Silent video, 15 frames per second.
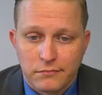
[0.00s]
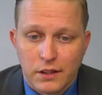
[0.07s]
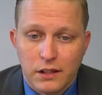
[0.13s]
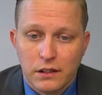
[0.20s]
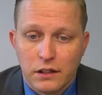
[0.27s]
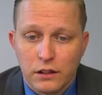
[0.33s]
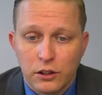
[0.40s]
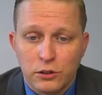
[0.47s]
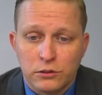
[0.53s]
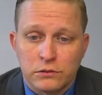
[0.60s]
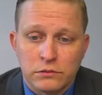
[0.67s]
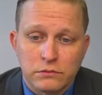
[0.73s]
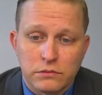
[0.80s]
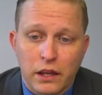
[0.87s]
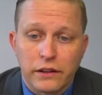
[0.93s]
Hello,
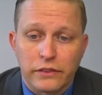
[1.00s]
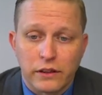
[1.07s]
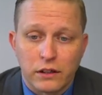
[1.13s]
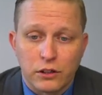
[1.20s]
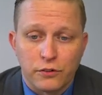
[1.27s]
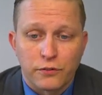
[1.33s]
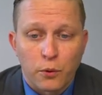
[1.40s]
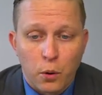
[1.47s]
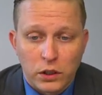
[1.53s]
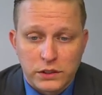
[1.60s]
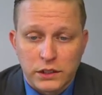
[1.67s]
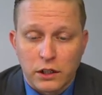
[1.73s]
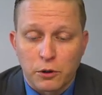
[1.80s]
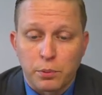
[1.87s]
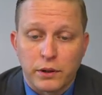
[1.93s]
and thank you for
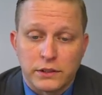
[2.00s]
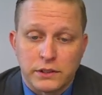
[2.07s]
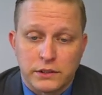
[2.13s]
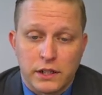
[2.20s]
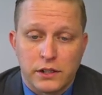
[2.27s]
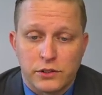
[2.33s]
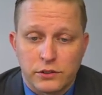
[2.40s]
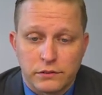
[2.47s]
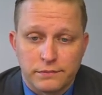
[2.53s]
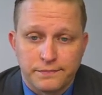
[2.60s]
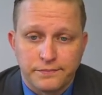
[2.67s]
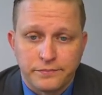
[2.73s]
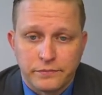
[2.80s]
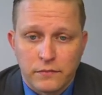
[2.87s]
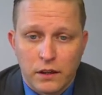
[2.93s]
watching our presentation.
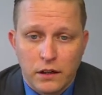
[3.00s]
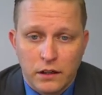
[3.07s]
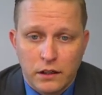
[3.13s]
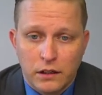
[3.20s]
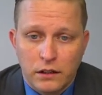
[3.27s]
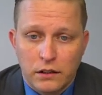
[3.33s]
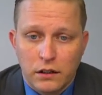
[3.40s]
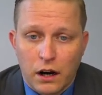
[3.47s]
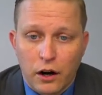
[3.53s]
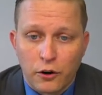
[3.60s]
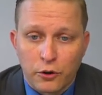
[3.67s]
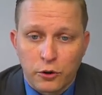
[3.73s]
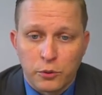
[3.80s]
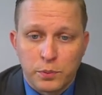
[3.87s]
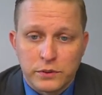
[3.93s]
Our
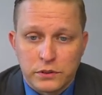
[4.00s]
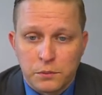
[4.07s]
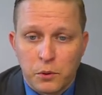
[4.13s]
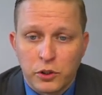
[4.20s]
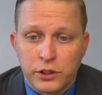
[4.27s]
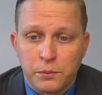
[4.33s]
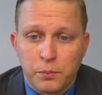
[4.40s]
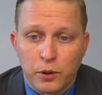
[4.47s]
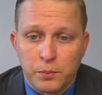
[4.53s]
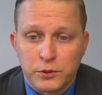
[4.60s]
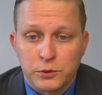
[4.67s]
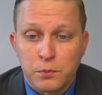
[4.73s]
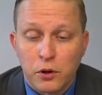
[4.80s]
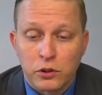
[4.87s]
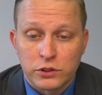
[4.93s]
group is the Multipurpose
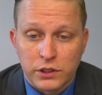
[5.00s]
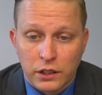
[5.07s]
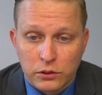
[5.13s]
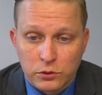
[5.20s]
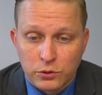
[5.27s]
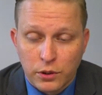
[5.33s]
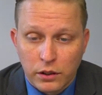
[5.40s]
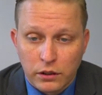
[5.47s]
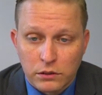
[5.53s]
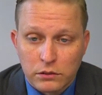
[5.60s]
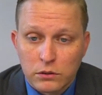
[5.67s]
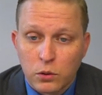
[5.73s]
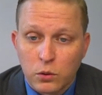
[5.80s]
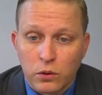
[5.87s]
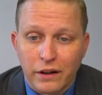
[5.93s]
Motorcycle Trailer,
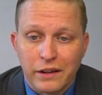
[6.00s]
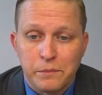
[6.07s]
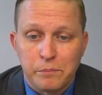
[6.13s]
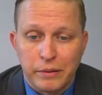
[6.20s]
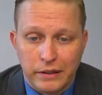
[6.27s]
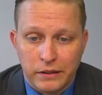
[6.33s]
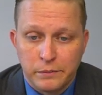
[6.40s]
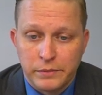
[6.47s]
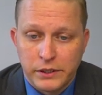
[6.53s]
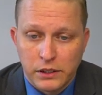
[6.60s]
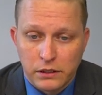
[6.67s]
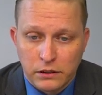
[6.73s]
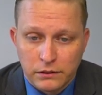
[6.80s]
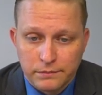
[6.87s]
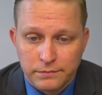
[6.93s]
or
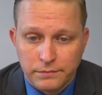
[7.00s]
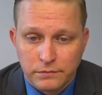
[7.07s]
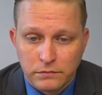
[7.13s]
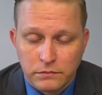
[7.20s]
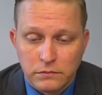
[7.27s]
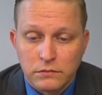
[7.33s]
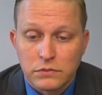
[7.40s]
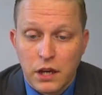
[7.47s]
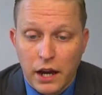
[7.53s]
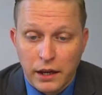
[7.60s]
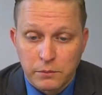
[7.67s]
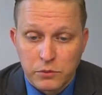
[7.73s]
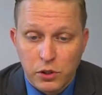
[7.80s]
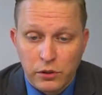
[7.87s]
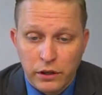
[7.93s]
MPMT. I am
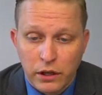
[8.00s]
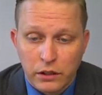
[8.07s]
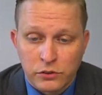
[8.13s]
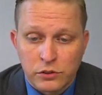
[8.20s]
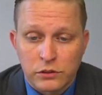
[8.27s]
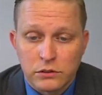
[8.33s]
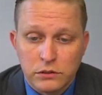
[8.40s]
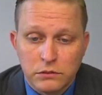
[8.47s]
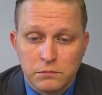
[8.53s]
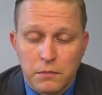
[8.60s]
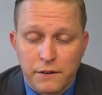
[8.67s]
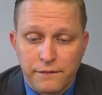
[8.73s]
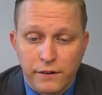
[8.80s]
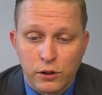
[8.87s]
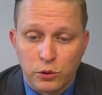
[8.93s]
Tony Hester. My
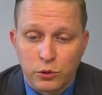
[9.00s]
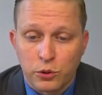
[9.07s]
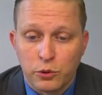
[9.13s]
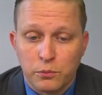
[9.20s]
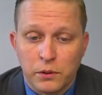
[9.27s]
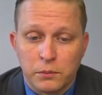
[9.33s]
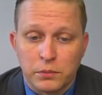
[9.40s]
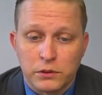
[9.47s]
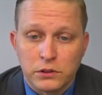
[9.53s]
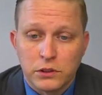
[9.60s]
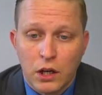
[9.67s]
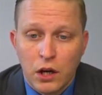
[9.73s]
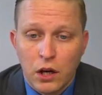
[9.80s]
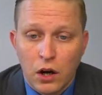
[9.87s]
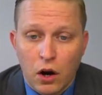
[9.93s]
fellow group members
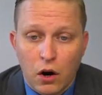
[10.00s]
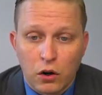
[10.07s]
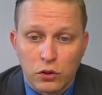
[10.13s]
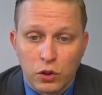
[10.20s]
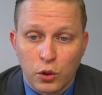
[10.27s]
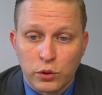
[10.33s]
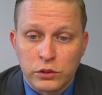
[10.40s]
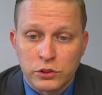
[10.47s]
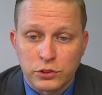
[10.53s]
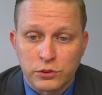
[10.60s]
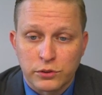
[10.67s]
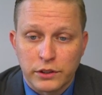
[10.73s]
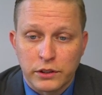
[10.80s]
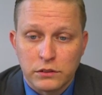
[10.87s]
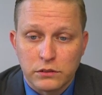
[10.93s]
are Logan
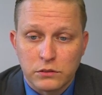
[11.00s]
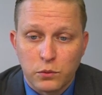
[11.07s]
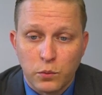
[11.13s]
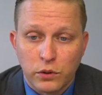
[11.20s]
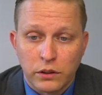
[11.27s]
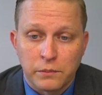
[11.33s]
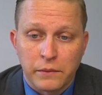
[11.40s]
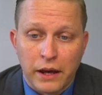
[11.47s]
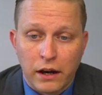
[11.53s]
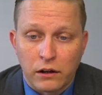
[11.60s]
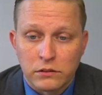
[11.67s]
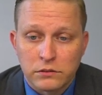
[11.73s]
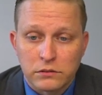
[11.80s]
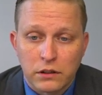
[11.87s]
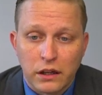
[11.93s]
Street, William Dow,
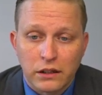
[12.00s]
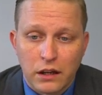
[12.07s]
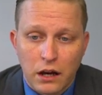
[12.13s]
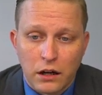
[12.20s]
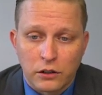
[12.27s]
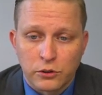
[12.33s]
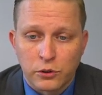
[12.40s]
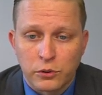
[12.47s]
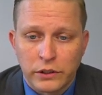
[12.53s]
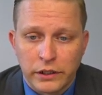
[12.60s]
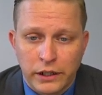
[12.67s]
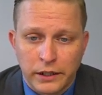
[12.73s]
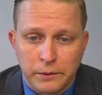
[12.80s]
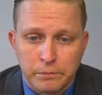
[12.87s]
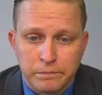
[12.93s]
and Kyle Guggenheim.